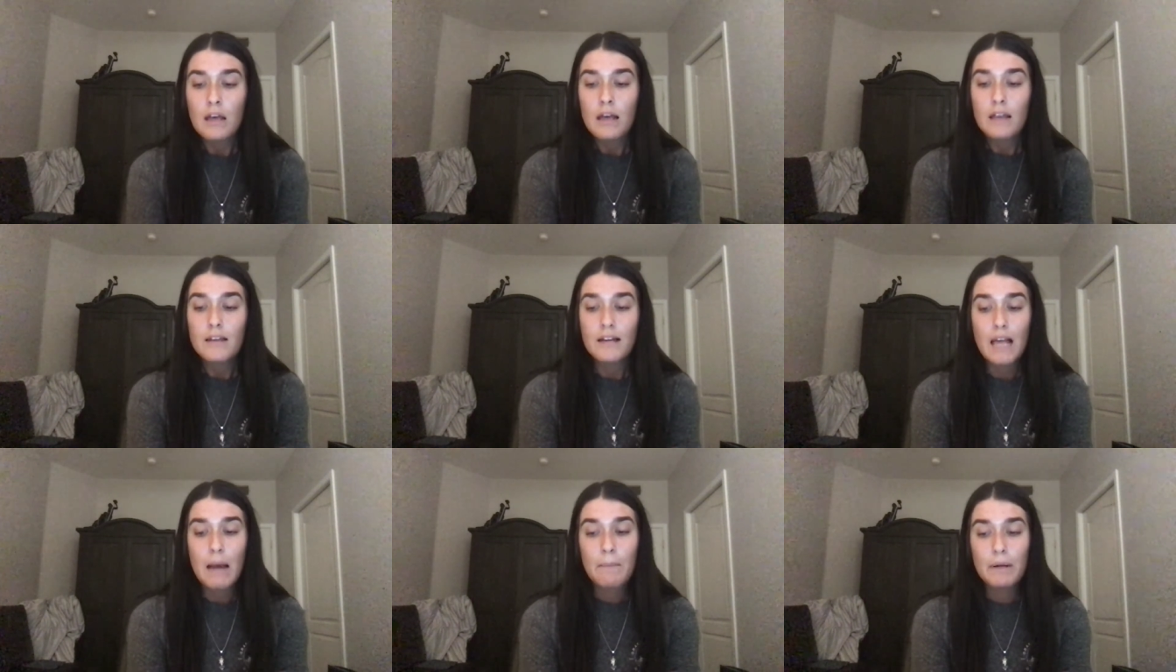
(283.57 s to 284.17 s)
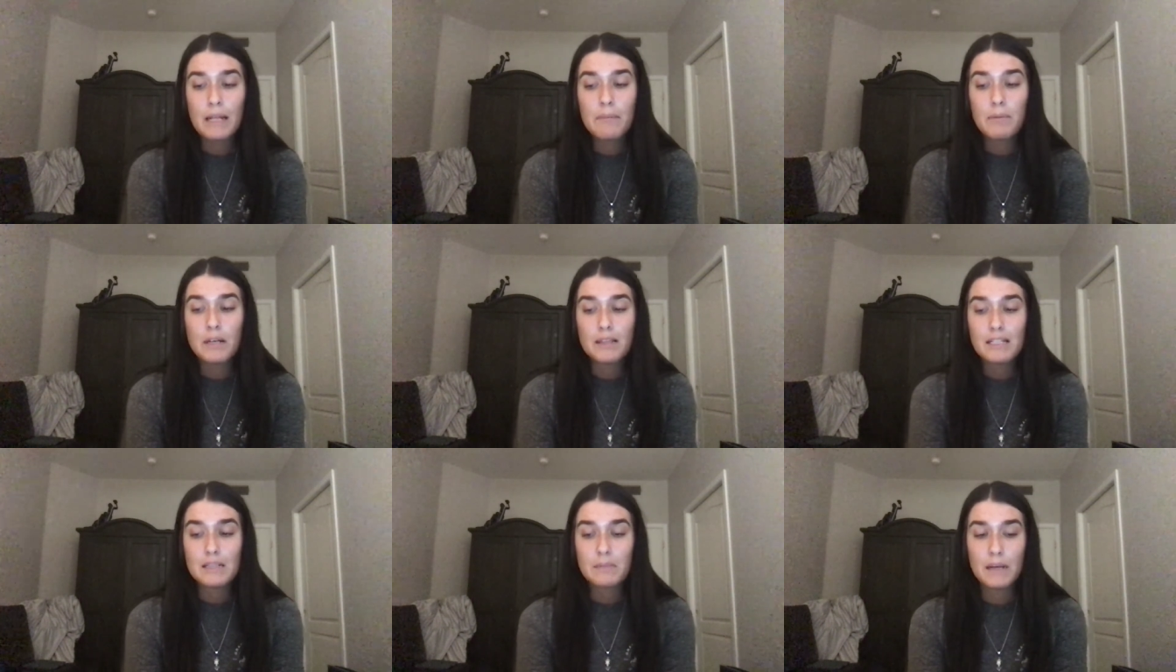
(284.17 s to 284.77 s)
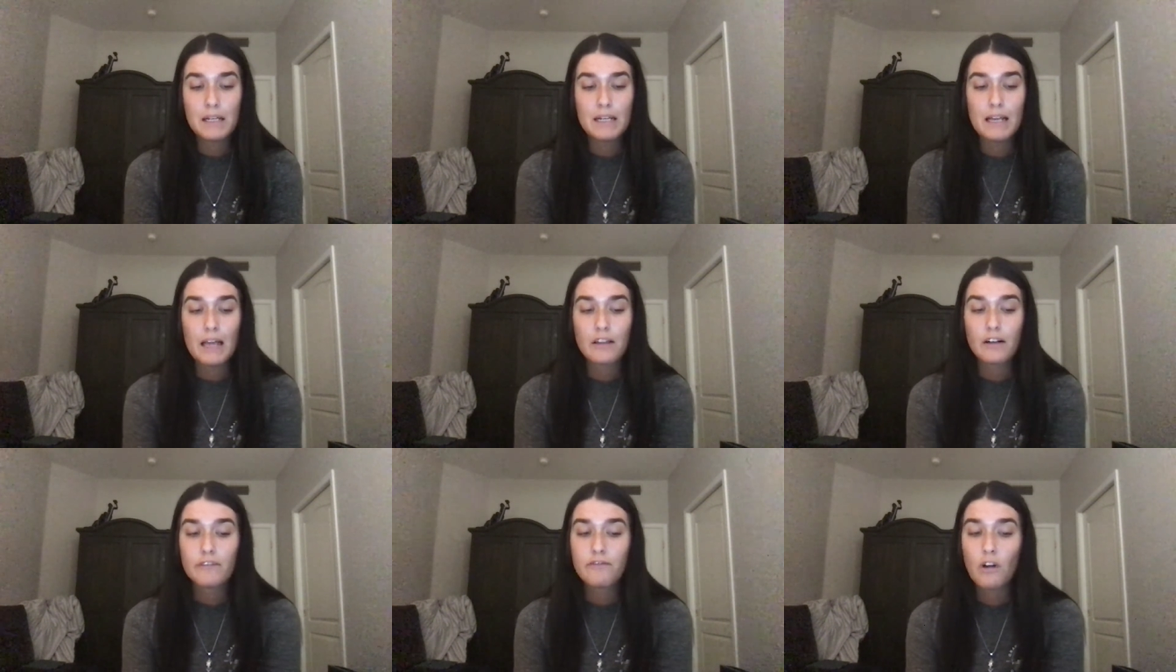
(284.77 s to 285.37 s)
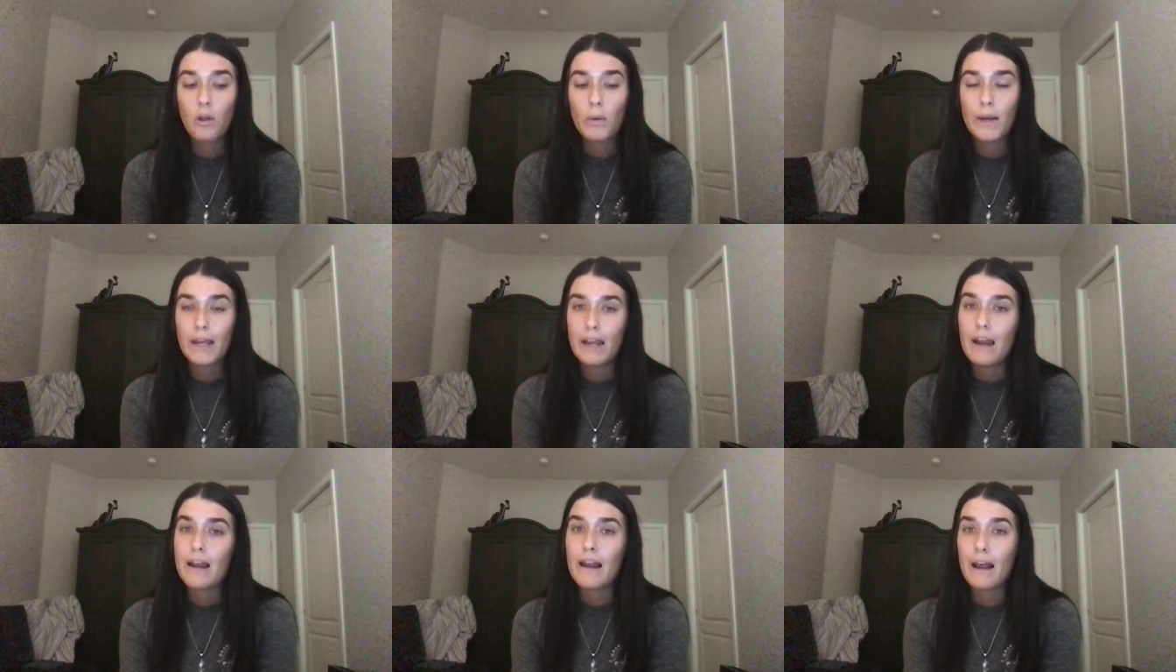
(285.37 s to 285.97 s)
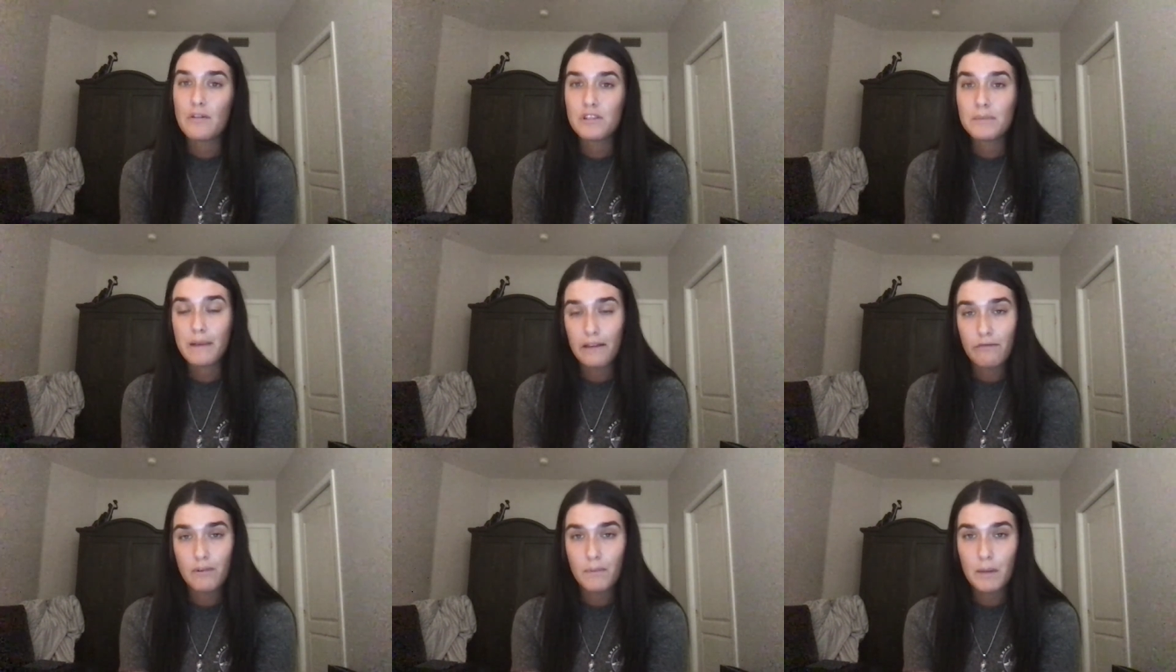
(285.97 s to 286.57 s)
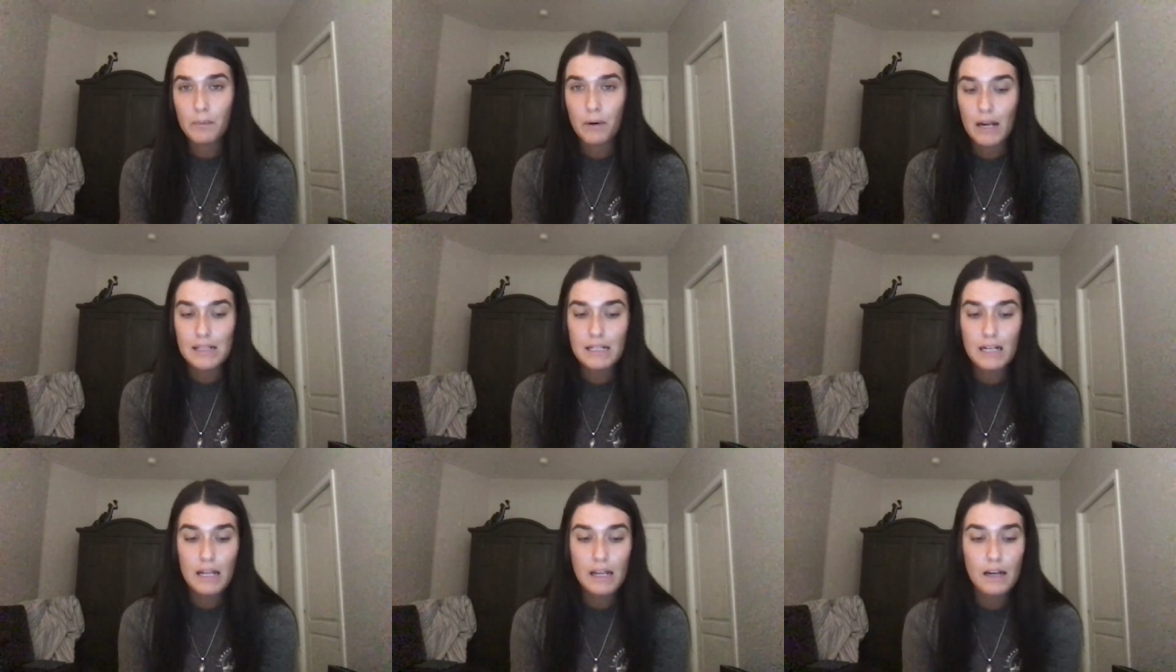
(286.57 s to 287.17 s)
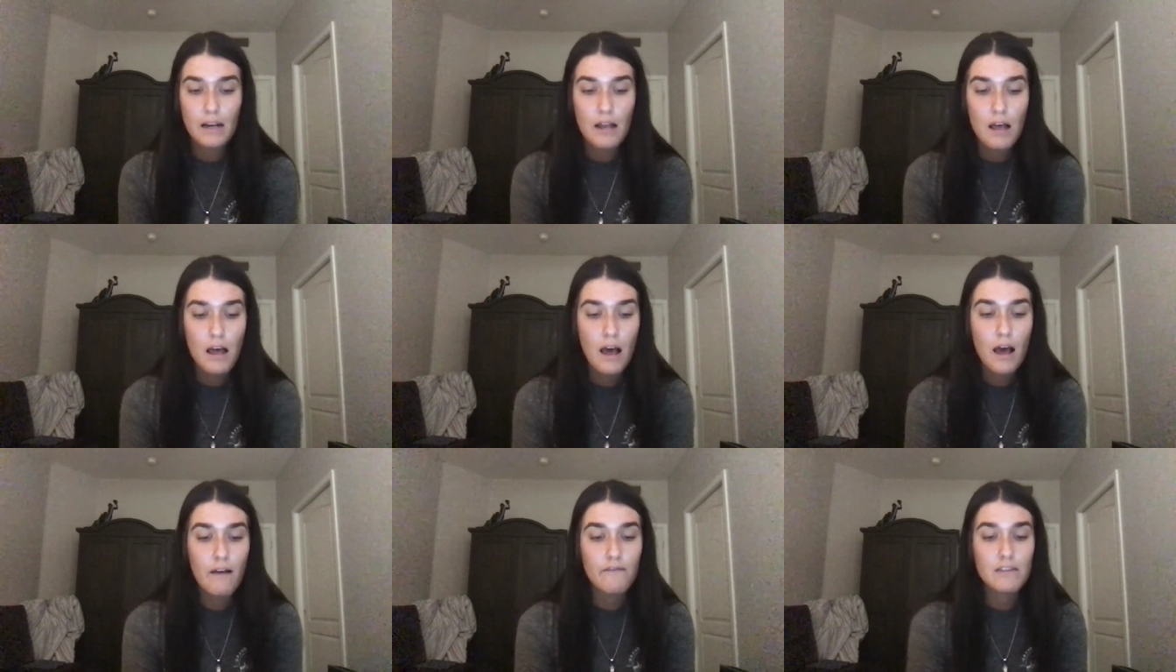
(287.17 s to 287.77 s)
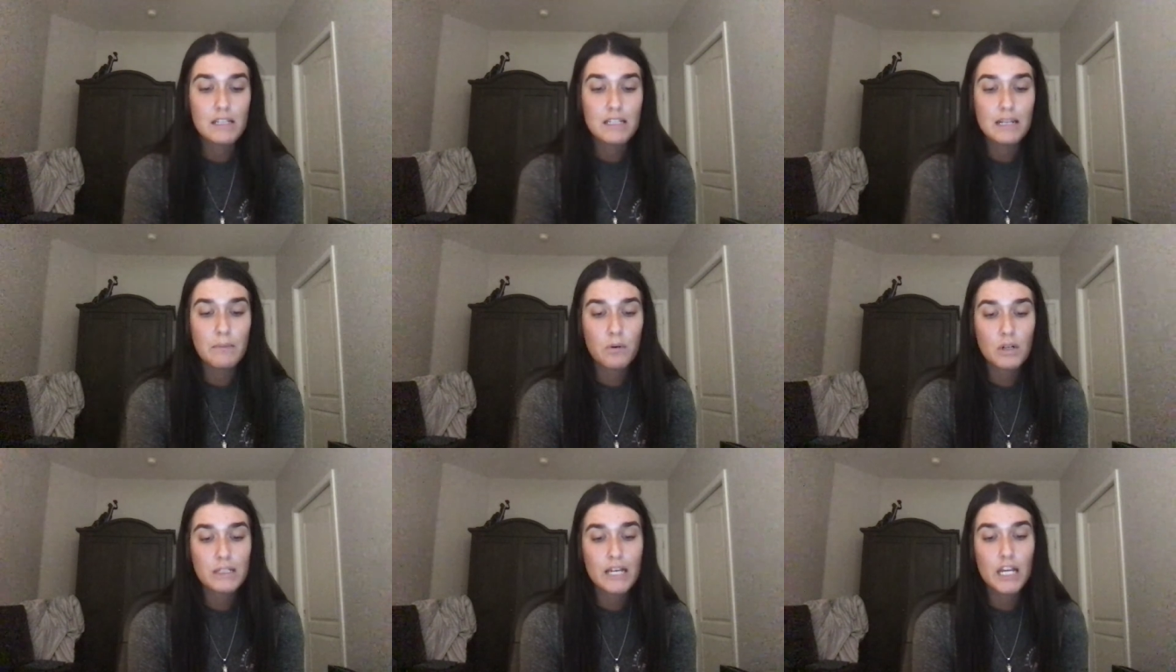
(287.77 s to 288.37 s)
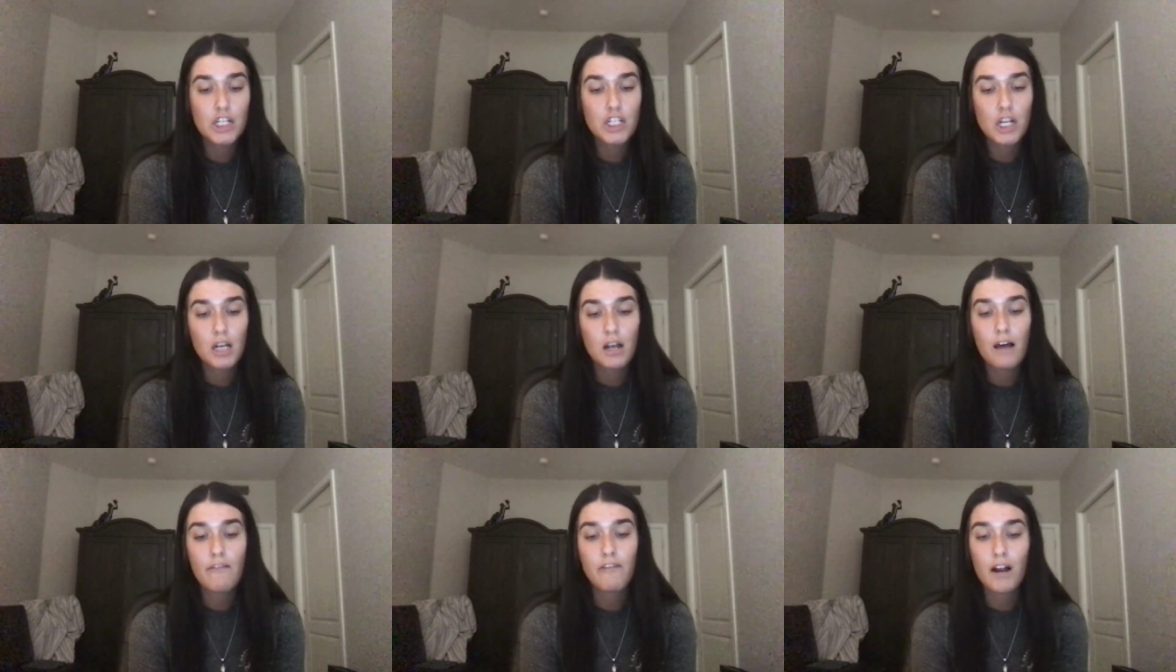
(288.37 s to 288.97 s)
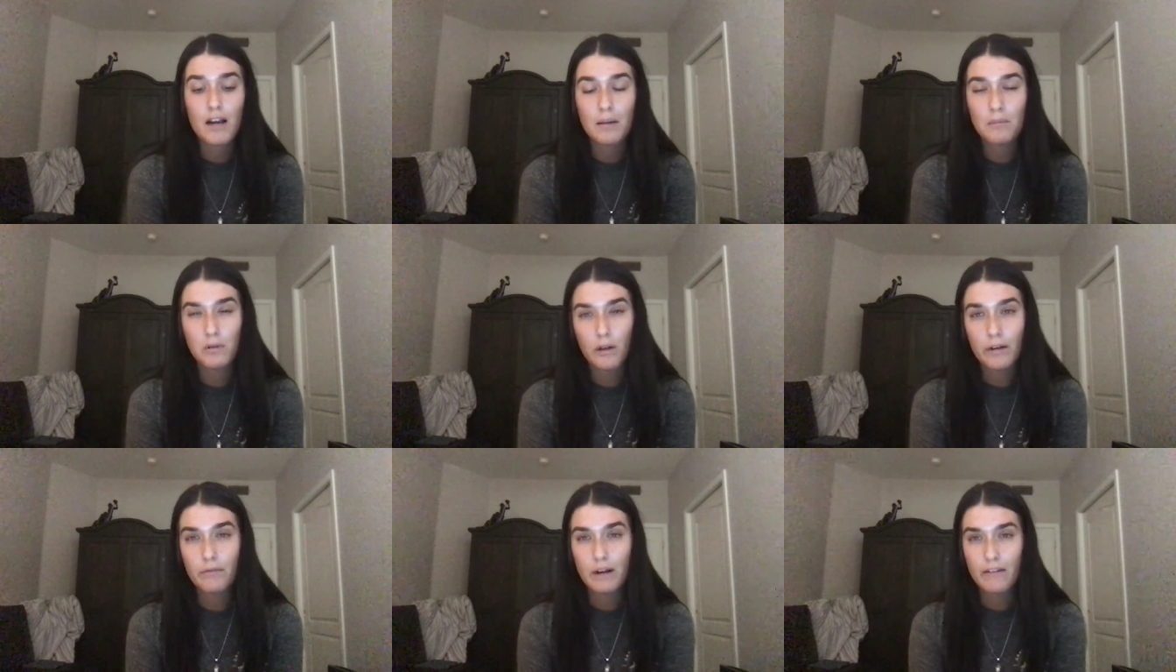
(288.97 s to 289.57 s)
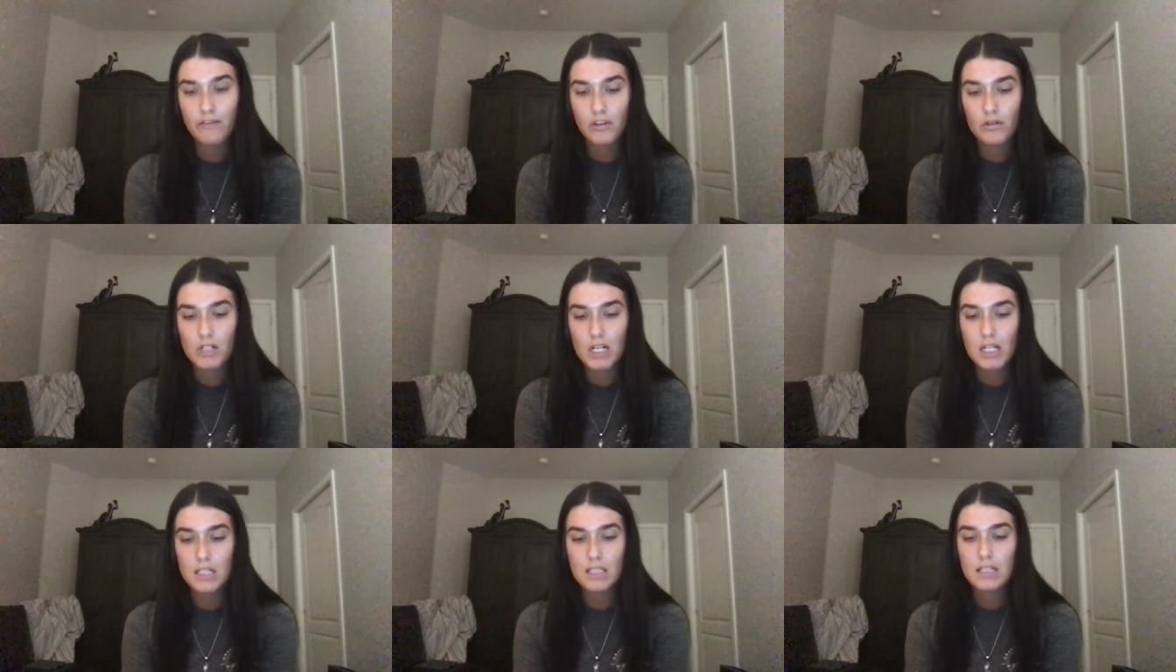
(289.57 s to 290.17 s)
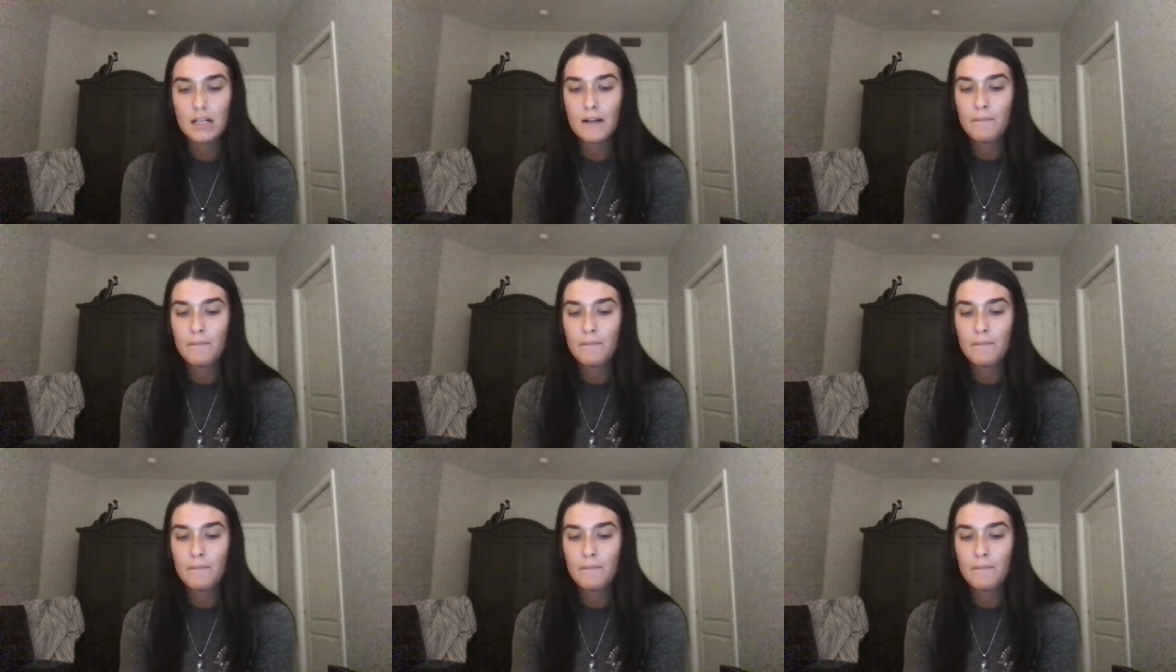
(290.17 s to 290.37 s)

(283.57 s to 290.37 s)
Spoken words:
The company put this plan together following an announcement from the president of the deportation of unemployed refugees.